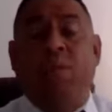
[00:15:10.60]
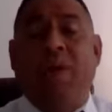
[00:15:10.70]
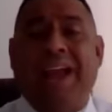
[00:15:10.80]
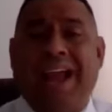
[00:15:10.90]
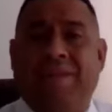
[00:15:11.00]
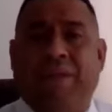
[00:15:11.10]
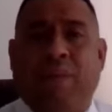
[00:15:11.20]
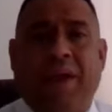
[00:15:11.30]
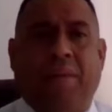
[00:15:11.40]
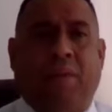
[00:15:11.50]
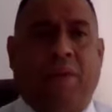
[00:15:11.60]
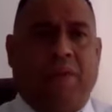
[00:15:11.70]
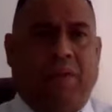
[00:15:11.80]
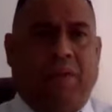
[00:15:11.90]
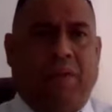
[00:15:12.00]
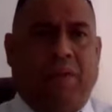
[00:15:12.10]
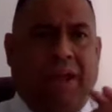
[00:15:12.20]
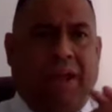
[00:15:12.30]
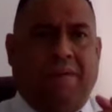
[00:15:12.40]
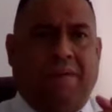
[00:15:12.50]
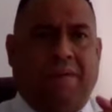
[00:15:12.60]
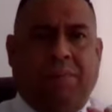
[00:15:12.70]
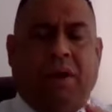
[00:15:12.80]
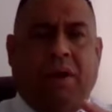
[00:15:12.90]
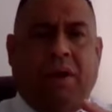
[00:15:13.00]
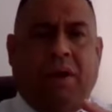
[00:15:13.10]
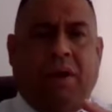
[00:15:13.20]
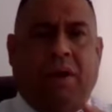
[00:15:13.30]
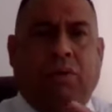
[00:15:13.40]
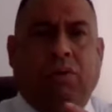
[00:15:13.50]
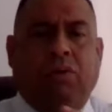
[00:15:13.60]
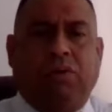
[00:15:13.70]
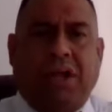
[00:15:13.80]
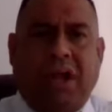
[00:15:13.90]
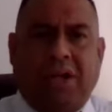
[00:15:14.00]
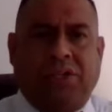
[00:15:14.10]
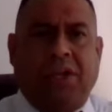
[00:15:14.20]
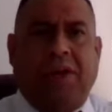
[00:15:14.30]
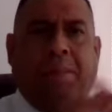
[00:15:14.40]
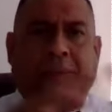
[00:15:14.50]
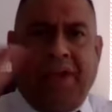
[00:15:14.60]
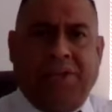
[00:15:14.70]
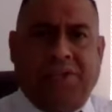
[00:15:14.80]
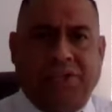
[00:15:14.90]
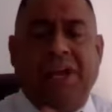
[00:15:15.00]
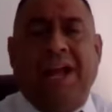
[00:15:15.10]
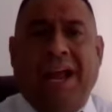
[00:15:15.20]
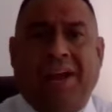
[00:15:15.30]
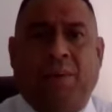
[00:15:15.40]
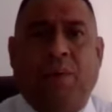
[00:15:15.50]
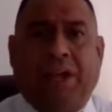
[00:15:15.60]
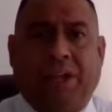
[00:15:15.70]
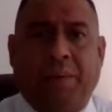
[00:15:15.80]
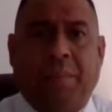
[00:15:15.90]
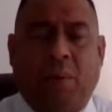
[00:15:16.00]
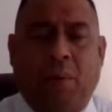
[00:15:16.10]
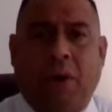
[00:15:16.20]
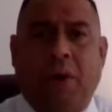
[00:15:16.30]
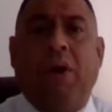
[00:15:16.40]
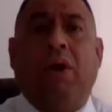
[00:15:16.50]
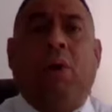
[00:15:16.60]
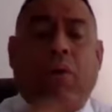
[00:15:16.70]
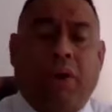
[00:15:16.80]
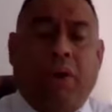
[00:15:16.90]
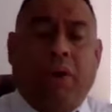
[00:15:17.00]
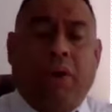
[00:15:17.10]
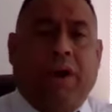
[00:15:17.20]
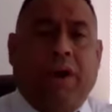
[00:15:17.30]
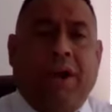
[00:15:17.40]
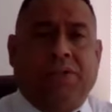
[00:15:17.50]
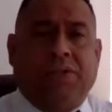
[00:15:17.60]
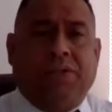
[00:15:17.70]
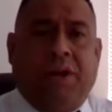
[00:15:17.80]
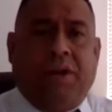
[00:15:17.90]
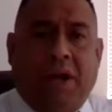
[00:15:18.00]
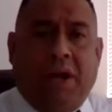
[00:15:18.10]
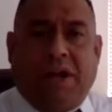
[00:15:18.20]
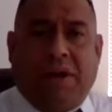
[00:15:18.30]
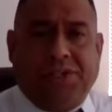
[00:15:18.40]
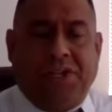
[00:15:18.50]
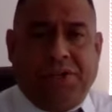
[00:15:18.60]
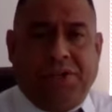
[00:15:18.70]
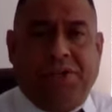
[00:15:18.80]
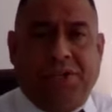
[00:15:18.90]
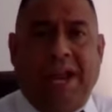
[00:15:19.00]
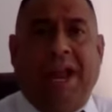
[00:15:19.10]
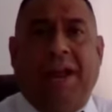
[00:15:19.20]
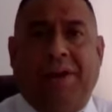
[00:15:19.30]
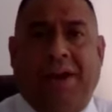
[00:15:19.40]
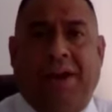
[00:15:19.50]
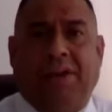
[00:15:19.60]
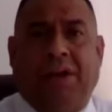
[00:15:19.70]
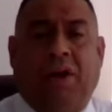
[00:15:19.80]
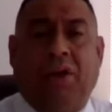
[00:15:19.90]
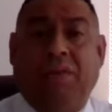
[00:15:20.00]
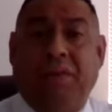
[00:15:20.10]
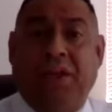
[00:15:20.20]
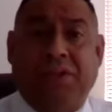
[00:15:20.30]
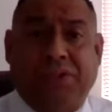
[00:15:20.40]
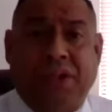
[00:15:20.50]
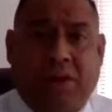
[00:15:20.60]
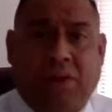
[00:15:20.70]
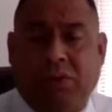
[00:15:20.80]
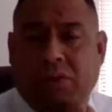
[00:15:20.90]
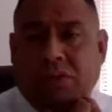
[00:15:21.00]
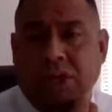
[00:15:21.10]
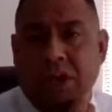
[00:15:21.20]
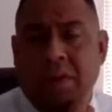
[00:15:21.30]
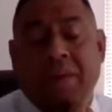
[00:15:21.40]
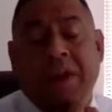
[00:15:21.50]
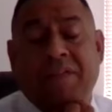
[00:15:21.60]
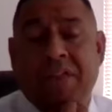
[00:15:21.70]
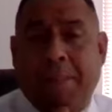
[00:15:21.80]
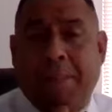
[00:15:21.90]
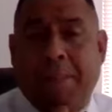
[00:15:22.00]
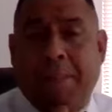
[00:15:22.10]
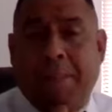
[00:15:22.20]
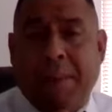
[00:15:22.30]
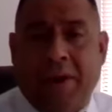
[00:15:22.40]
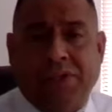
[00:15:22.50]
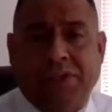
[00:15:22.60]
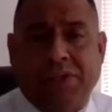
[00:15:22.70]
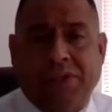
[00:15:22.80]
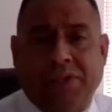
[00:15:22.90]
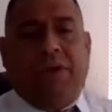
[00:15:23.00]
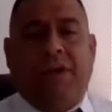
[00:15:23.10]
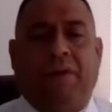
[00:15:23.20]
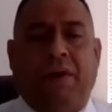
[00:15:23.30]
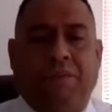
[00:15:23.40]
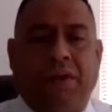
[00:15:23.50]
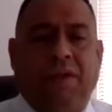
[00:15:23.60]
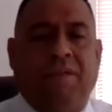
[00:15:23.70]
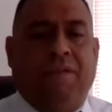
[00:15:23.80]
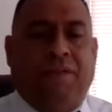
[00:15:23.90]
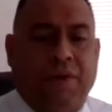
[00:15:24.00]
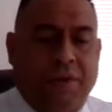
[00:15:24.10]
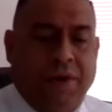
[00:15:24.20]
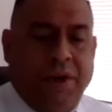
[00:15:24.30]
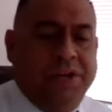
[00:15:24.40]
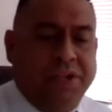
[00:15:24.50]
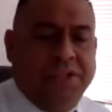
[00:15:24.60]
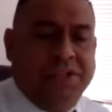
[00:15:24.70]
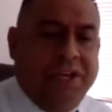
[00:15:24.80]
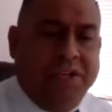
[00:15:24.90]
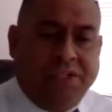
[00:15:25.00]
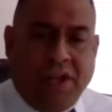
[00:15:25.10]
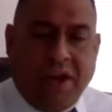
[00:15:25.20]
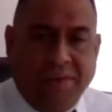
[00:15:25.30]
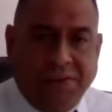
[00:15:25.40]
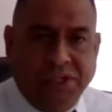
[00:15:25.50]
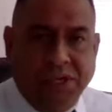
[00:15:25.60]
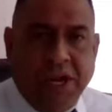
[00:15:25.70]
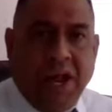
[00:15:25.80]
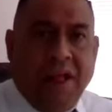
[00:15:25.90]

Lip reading: And we have a way where we have something, a Google Docs in place and a weekly report where you guys are in contact with these teachers and all of the other stakeholders, even the parents, to get involved even further into these kids' lives.